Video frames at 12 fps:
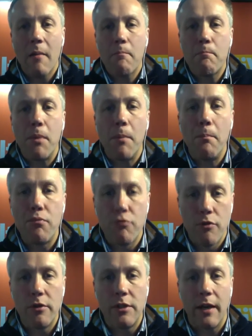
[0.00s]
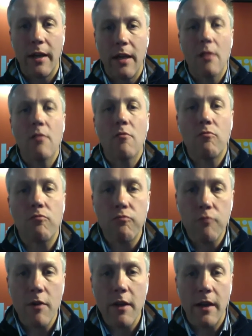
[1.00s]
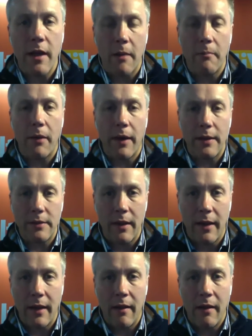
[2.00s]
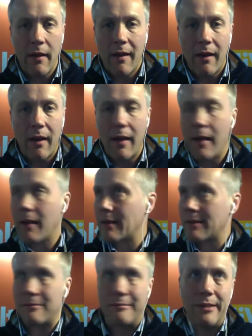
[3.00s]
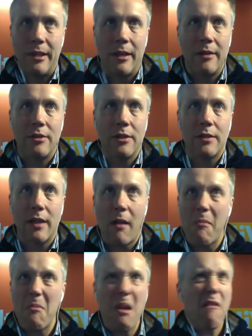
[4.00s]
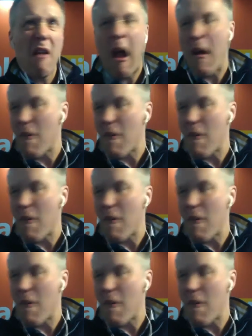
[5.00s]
but brutally, really unpleasantly, like, just said, I'm never